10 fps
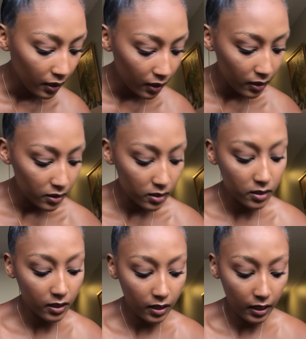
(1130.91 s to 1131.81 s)

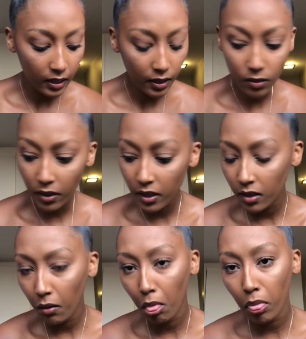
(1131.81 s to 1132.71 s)
is I like going
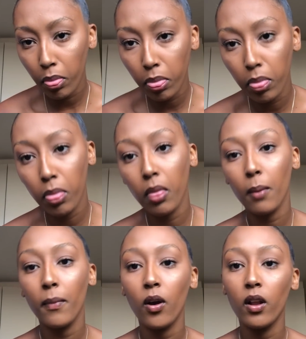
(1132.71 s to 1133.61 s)
in
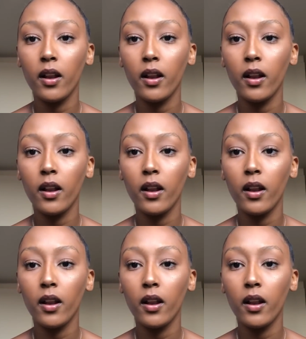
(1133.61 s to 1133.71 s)
my